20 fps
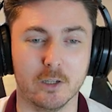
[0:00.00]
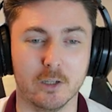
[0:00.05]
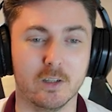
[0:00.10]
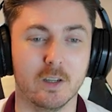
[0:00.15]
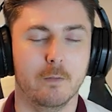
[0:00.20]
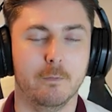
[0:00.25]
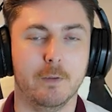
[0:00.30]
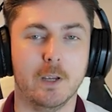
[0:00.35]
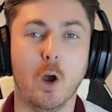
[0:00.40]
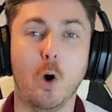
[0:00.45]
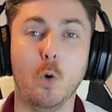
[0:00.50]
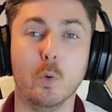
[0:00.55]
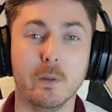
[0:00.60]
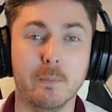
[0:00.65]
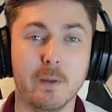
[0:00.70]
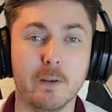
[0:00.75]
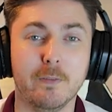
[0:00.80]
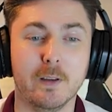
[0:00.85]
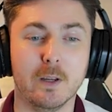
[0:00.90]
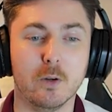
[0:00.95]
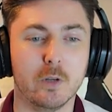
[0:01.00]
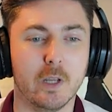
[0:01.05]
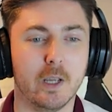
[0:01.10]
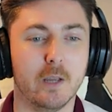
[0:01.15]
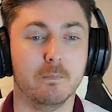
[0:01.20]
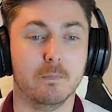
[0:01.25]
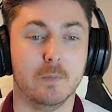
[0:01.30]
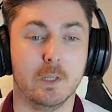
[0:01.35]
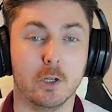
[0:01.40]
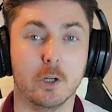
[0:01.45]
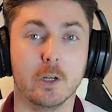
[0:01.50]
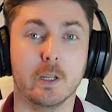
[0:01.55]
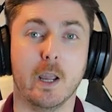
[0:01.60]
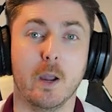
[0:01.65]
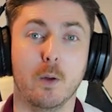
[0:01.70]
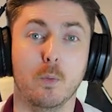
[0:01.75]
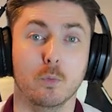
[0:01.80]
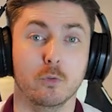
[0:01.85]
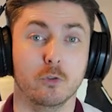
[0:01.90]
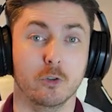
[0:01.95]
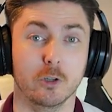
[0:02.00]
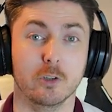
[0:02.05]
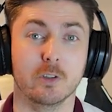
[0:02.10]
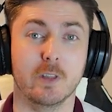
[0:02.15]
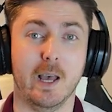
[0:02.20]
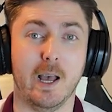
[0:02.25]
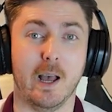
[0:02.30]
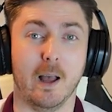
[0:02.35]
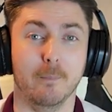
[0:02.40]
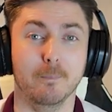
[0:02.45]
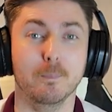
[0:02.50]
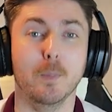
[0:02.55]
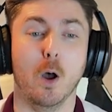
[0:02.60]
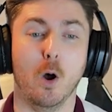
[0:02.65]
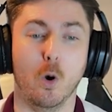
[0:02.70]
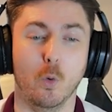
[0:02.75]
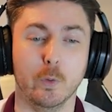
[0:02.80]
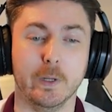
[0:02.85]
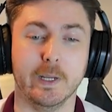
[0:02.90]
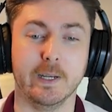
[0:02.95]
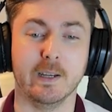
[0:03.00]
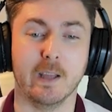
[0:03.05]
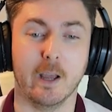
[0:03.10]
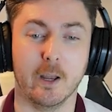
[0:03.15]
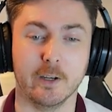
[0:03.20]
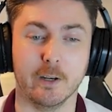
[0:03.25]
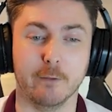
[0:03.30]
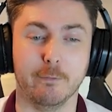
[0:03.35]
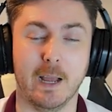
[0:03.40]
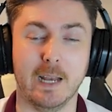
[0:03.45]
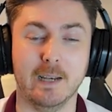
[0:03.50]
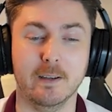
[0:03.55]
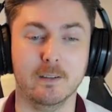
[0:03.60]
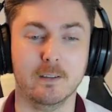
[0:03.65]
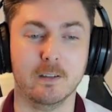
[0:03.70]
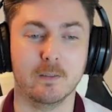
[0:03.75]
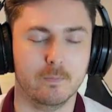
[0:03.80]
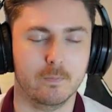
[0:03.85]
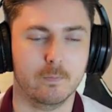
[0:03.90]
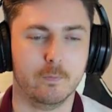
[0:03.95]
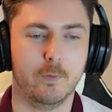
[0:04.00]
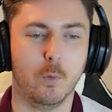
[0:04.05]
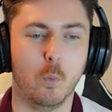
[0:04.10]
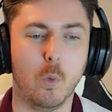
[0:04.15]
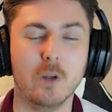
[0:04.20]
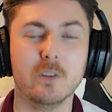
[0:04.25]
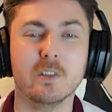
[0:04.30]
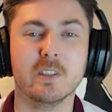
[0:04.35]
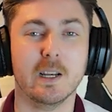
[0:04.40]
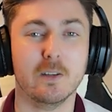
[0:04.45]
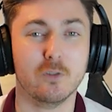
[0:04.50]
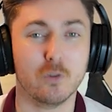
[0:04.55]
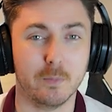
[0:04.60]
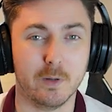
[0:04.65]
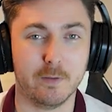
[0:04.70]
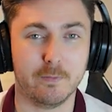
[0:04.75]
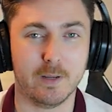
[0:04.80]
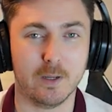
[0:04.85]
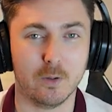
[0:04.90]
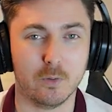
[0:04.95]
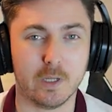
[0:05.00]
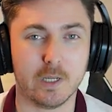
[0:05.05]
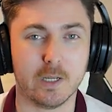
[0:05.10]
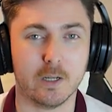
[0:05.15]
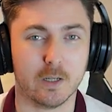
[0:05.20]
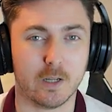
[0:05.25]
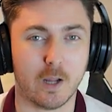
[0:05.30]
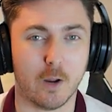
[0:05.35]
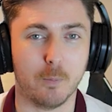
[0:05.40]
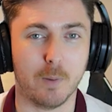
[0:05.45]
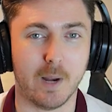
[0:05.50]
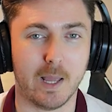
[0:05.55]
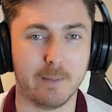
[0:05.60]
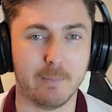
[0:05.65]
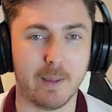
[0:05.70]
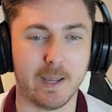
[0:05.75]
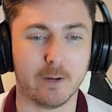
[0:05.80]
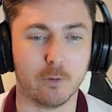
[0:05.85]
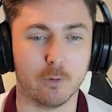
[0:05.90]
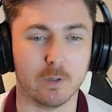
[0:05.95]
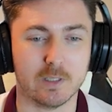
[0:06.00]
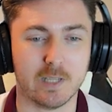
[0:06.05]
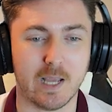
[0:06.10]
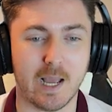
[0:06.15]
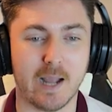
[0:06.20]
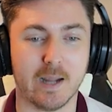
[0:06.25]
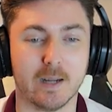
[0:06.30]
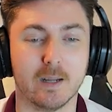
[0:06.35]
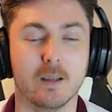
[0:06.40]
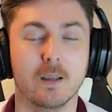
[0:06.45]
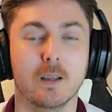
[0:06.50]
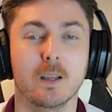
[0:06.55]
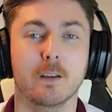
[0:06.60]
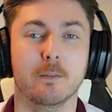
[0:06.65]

For your holding midfielder, you're going to go just that, holding and defend. For one central midfielder, you're going to go playmaker attack.